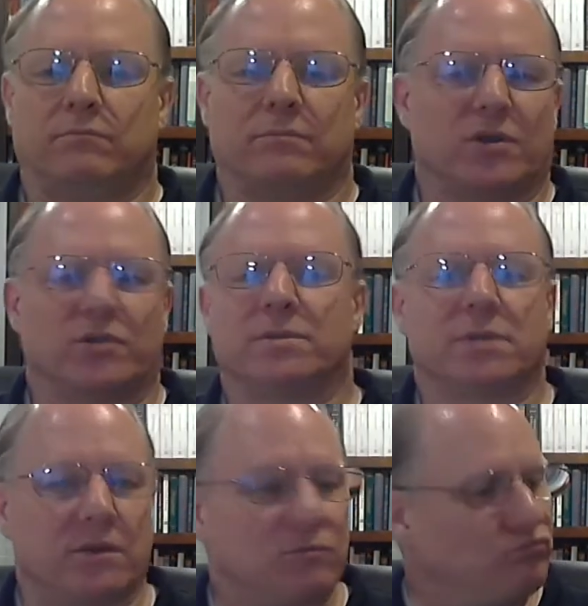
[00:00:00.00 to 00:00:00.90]
merchant's
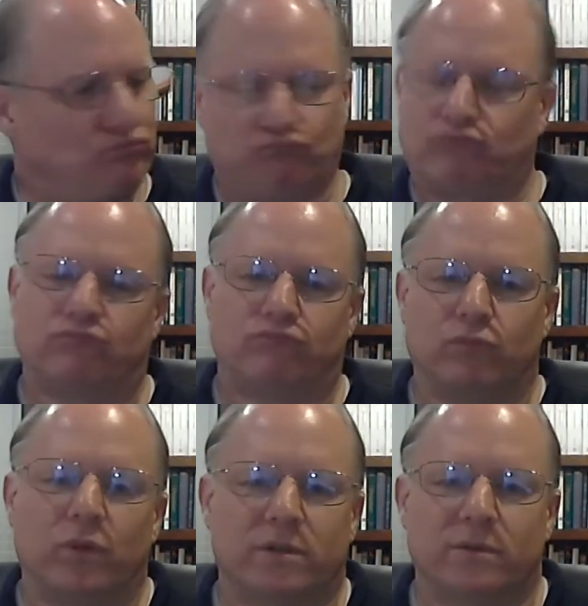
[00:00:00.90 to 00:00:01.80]
like,
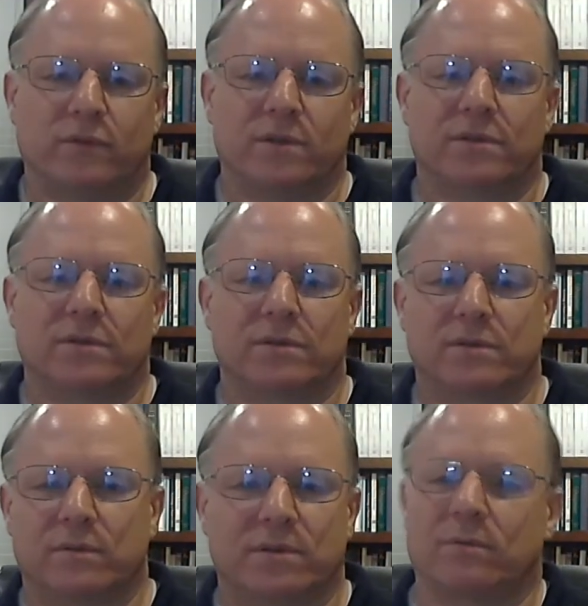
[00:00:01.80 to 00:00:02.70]

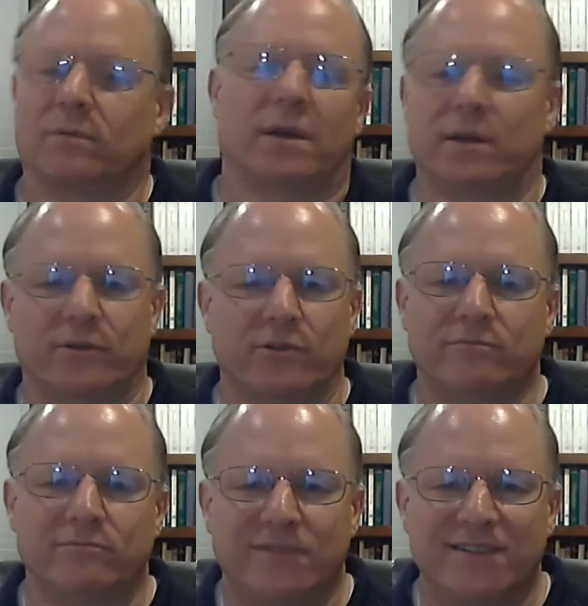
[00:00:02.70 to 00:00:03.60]
what's going on here, dude?
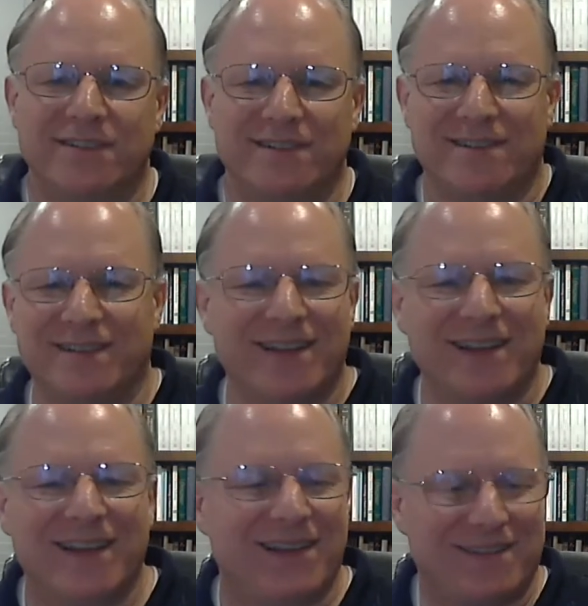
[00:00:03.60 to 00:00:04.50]

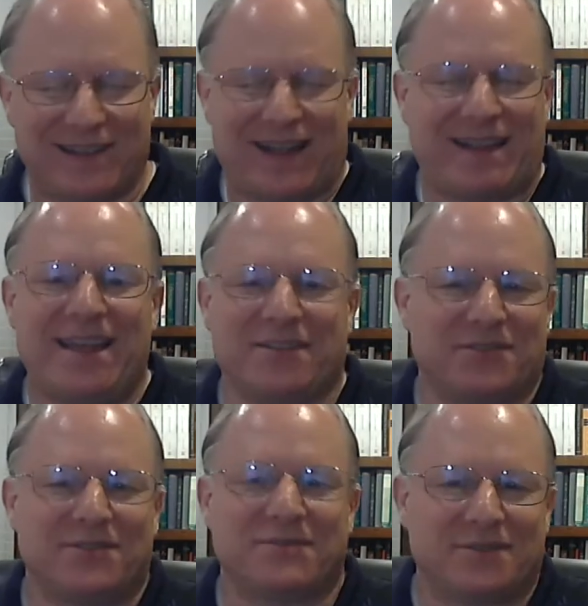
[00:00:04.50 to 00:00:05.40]
I can't
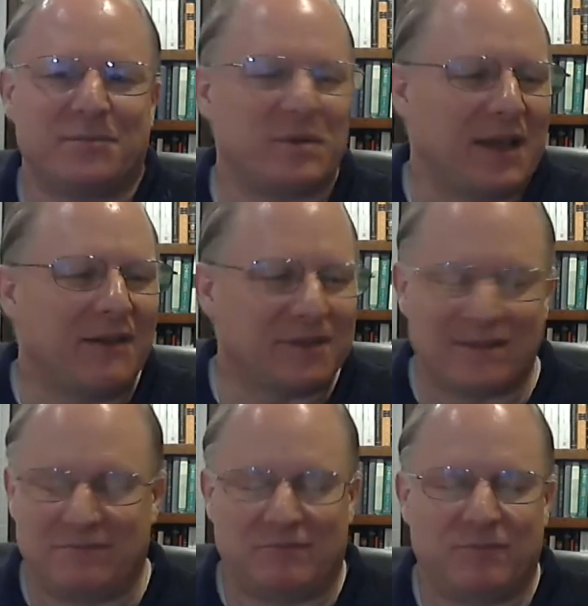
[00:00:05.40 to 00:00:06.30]
sleep in now. What
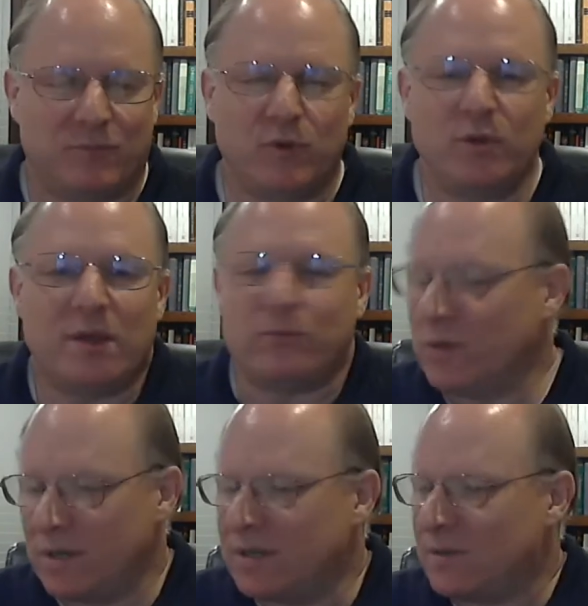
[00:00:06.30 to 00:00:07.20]
do you mean?
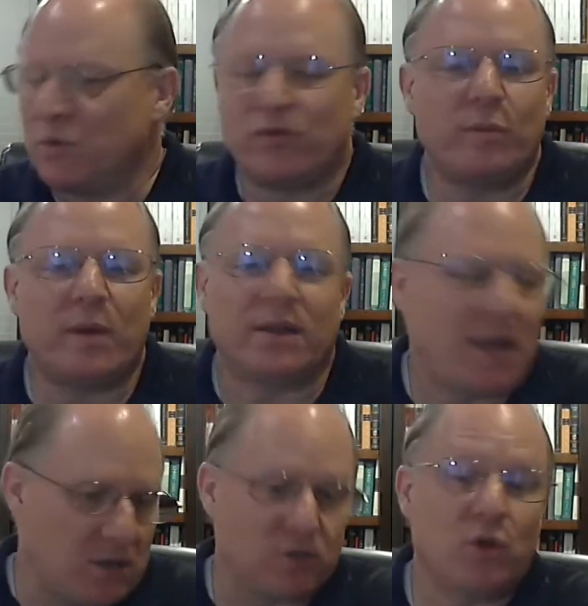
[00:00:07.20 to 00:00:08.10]
But it's a beautiful bed. Yeah,
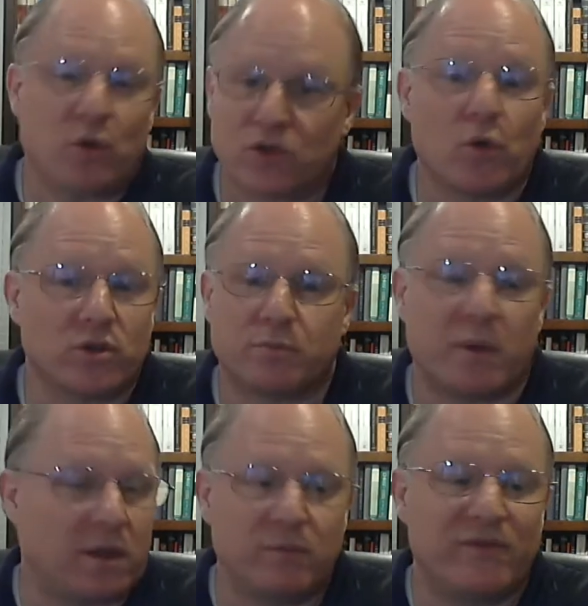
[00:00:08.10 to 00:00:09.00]
it's a gorgeous
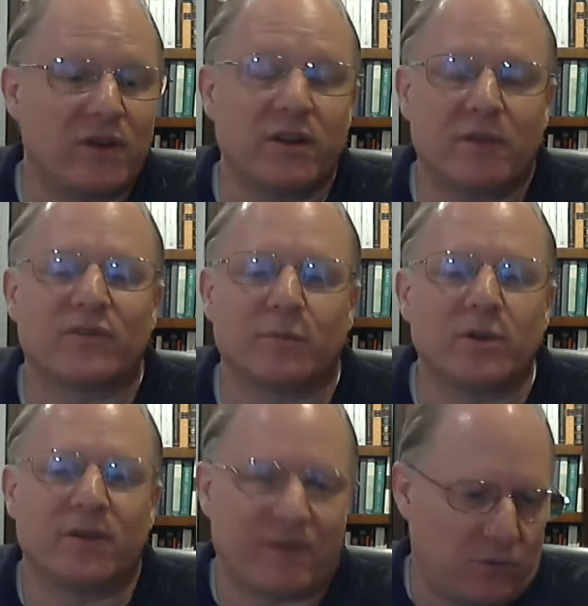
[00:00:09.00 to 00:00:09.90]
bed. It'd be very comfortable
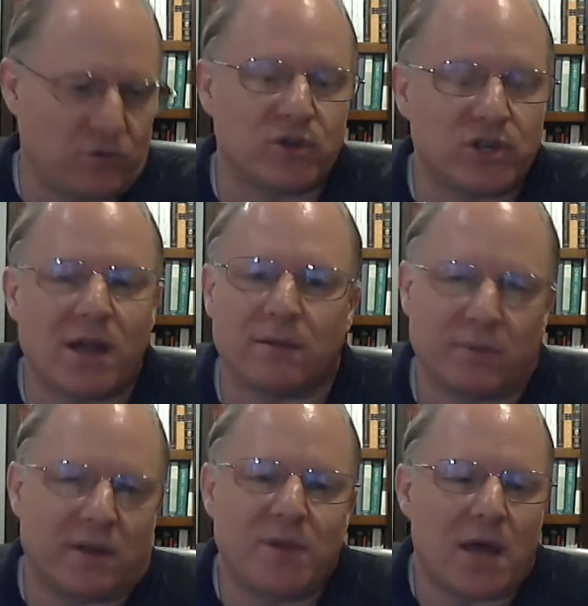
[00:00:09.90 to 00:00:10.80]
if I were a child,
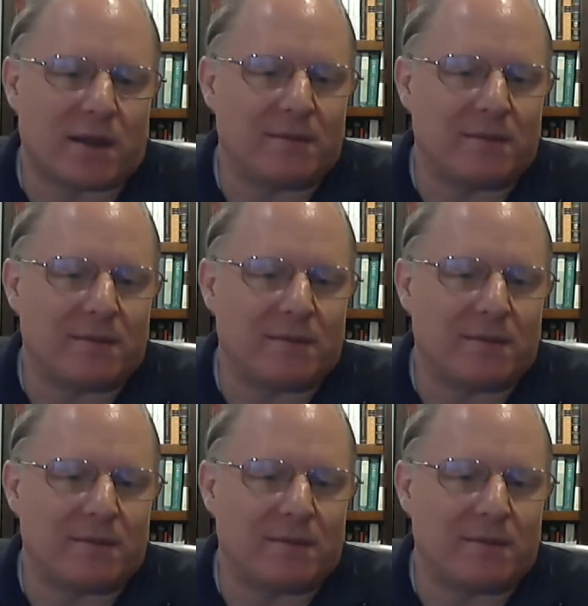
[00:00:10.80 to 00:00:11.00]
but I'm not.